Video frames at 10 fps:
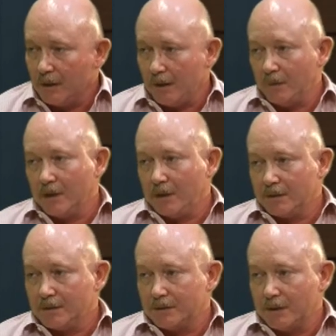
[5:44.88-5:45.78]
he
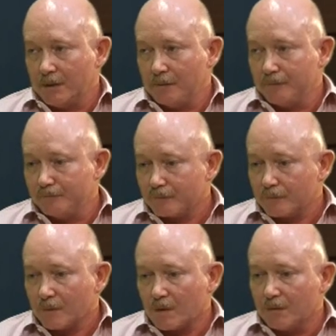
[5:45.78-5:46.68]
has
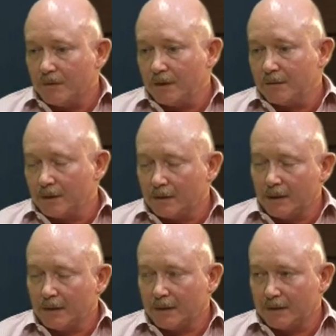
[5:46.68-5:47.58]
the
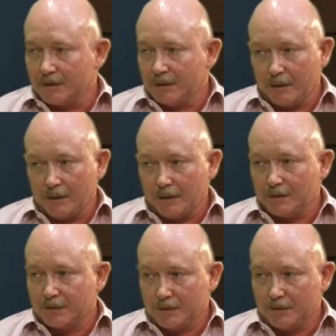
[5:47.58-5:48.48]
client has 10
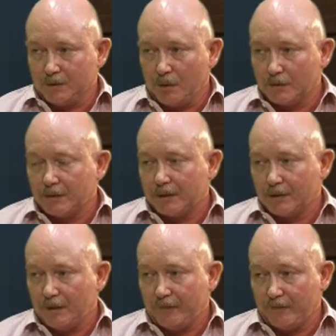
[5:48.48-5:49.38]
days to respond.
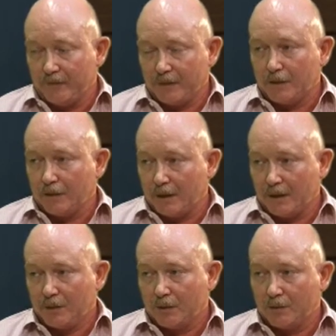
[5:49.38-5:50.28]
If they're not
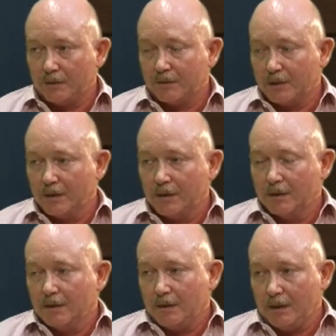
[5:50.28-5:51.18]
happy with
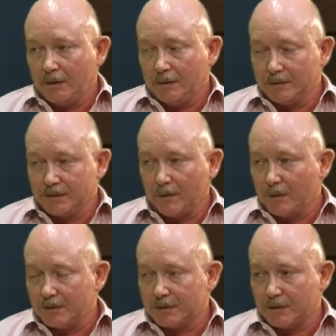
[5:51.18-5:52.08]
the sum
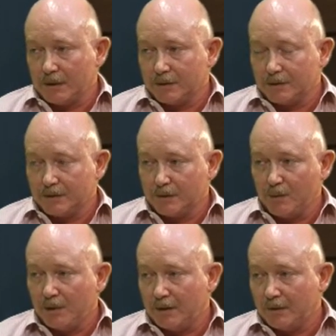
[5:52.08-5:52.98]
that's
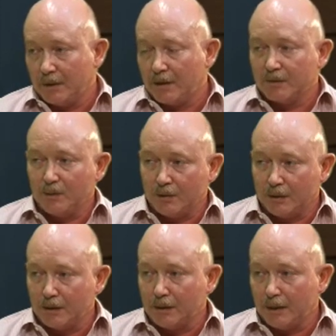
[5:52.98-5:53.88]
submitted, they have to
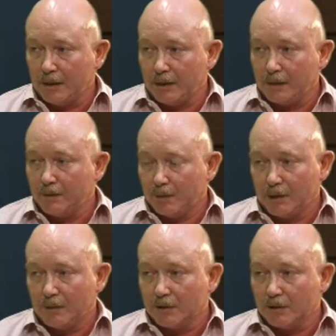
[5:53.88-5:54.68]
put in a payment